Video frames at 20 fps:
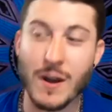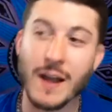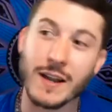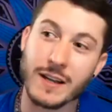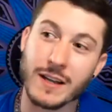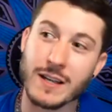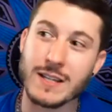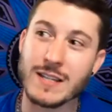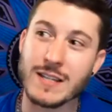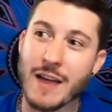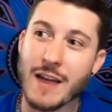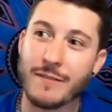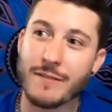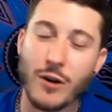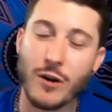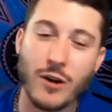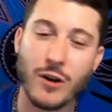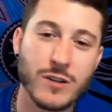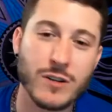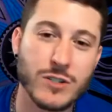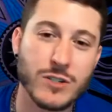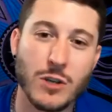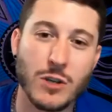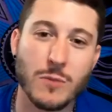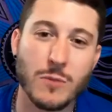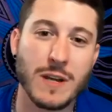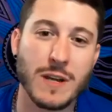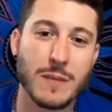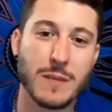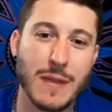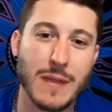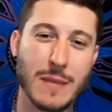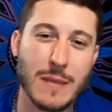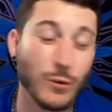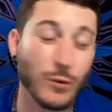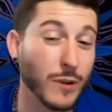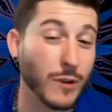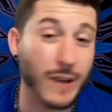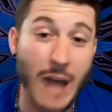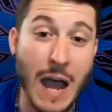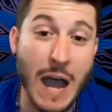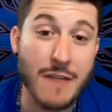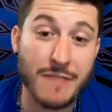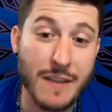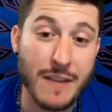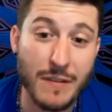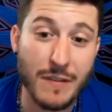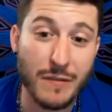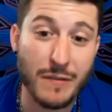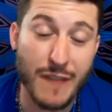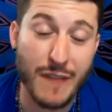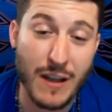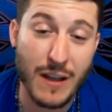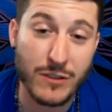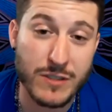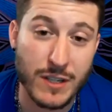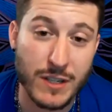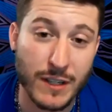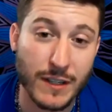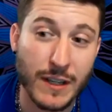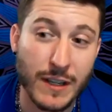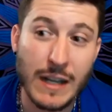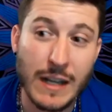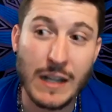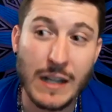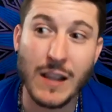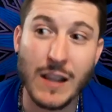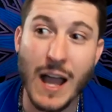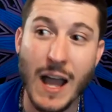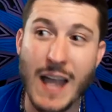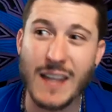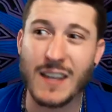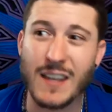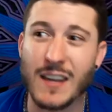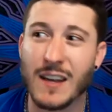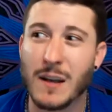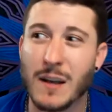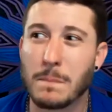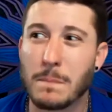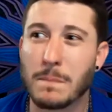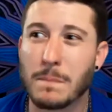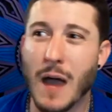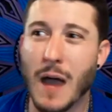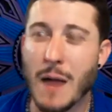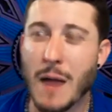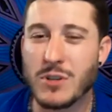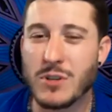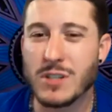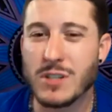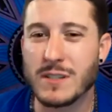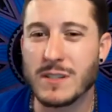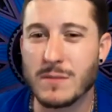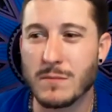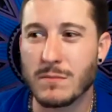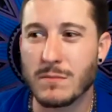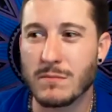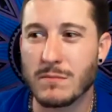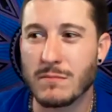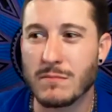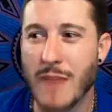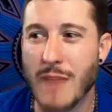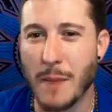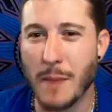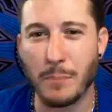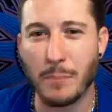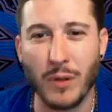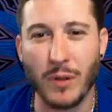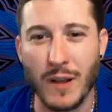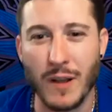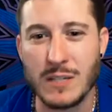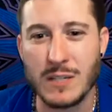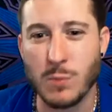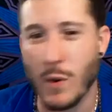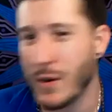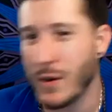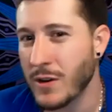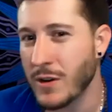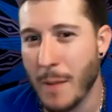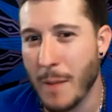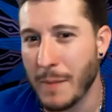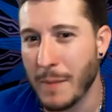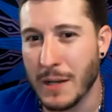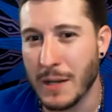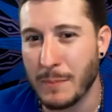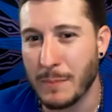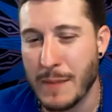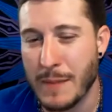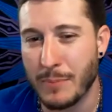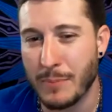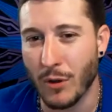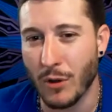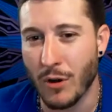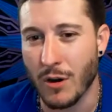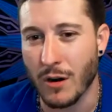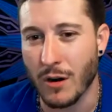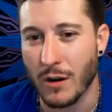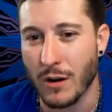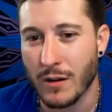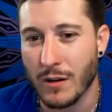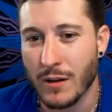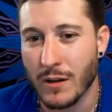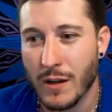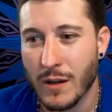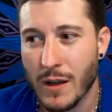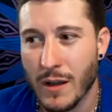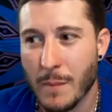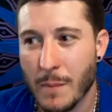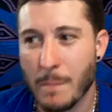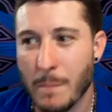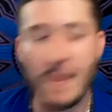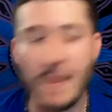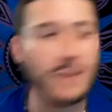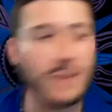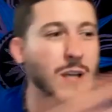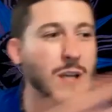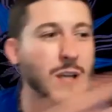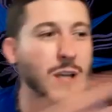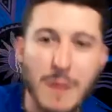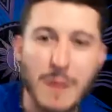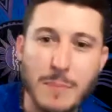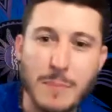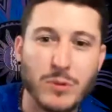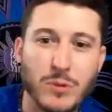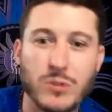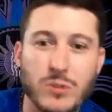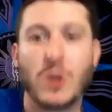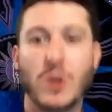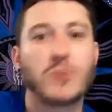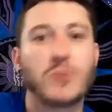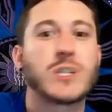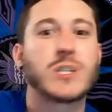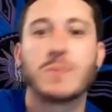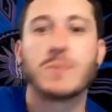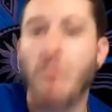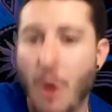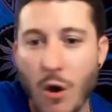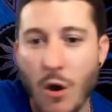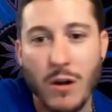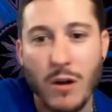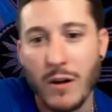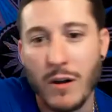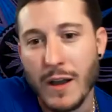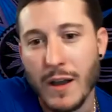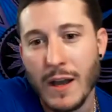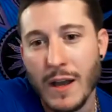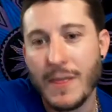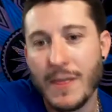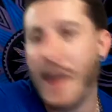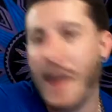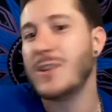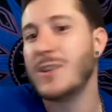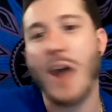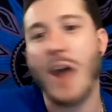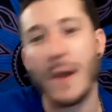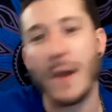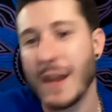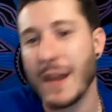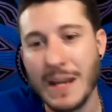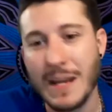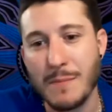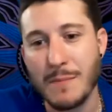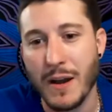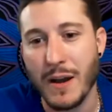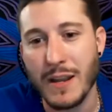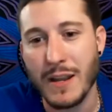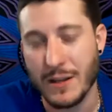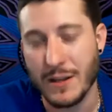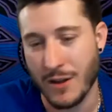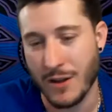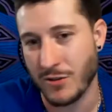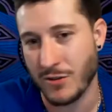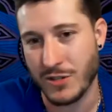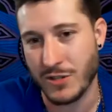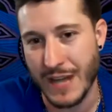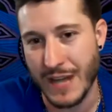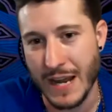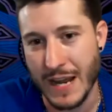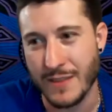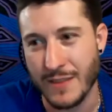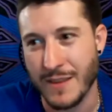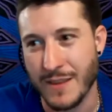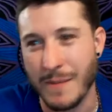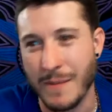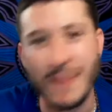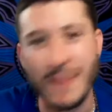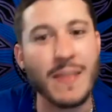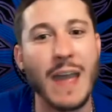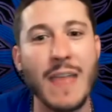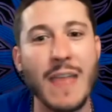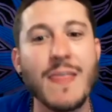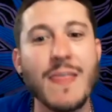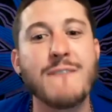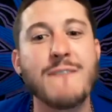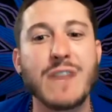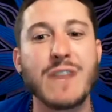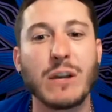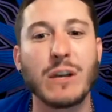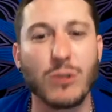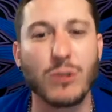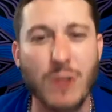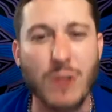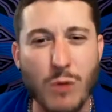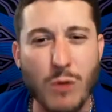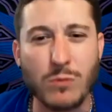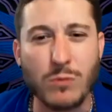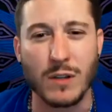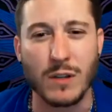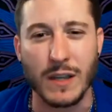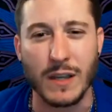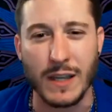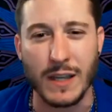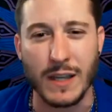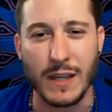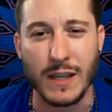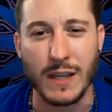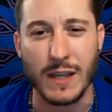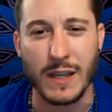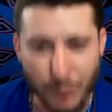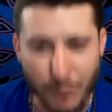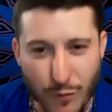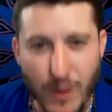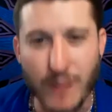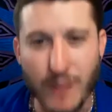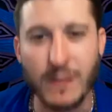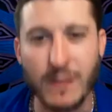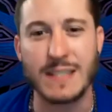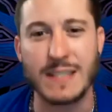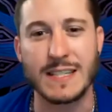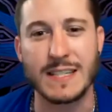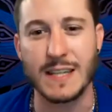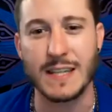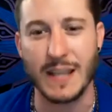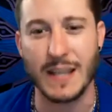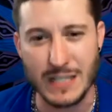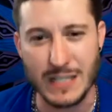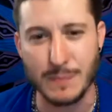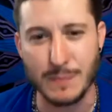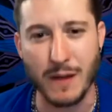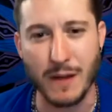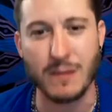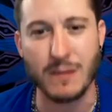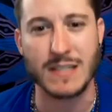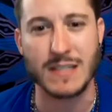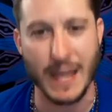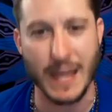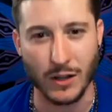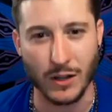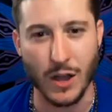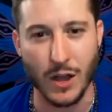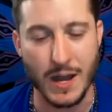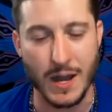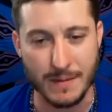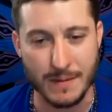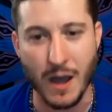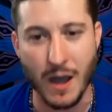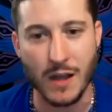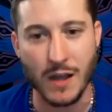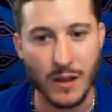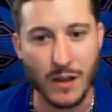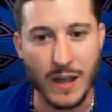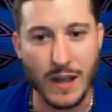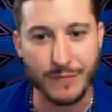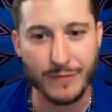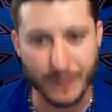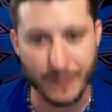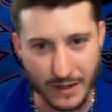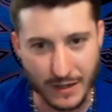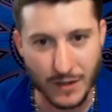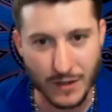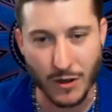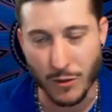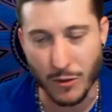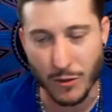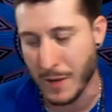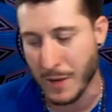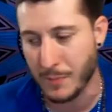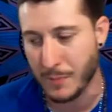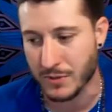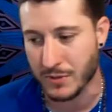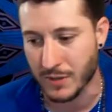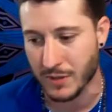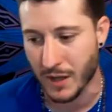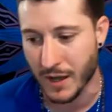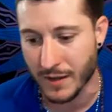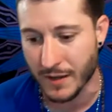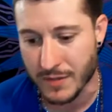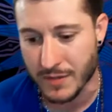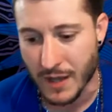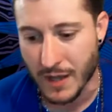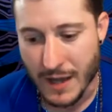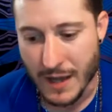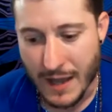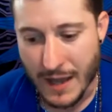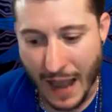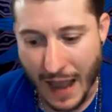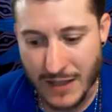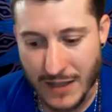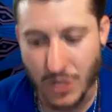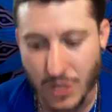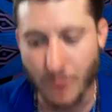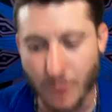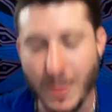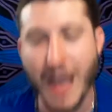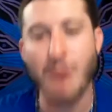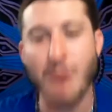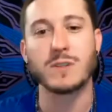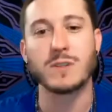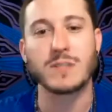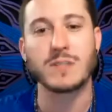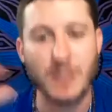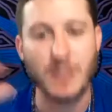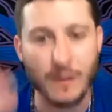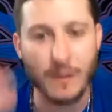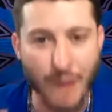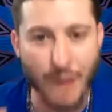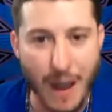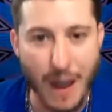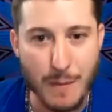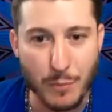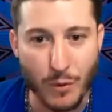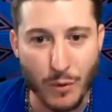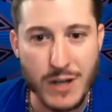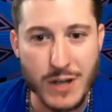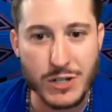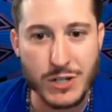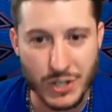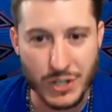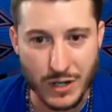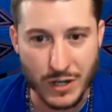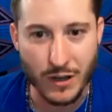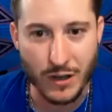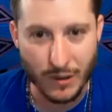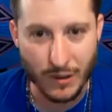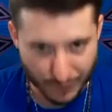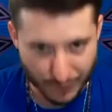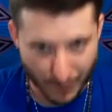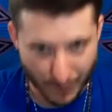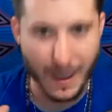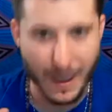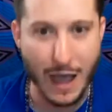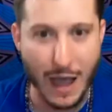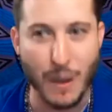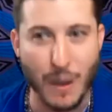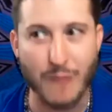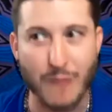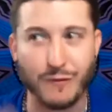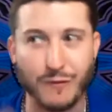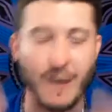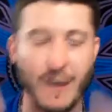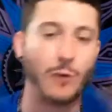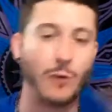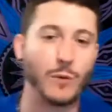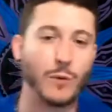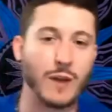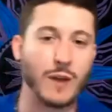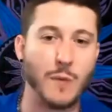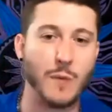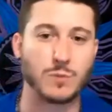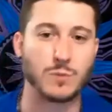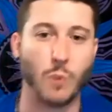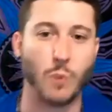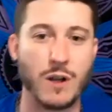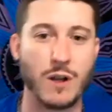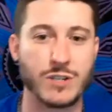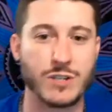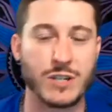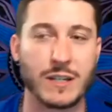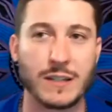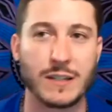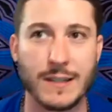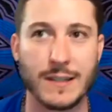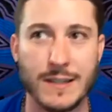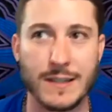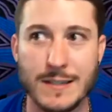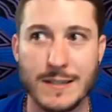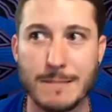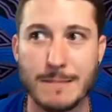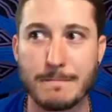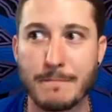Because I've heard so many people, and I've even felt it. Like, I'm just at a place where not many people are. Some people are so smart that not anybody can understand them, and they feel lonely. I've really experienced that a lot in my life and in other people's lives. And so that was the vibration of how I felt when I was watching this.